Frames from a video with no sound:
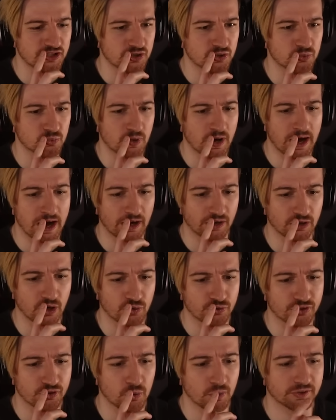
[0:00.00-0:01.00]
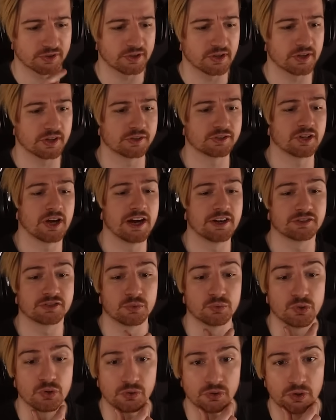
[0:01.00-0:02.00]
you uh, go through onto the other side,
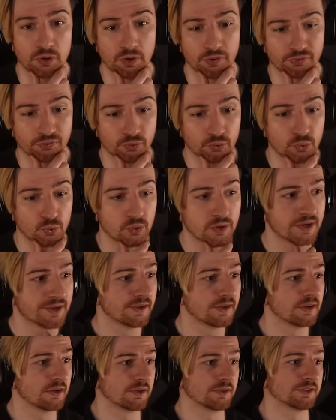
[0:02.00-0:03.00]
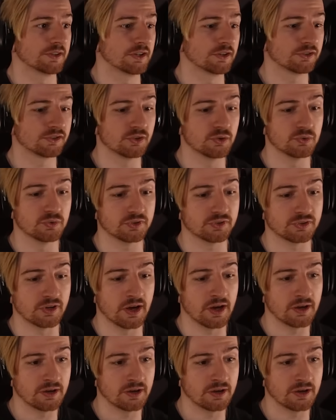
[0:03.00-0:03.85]
so you can go on through. See you soon, sir.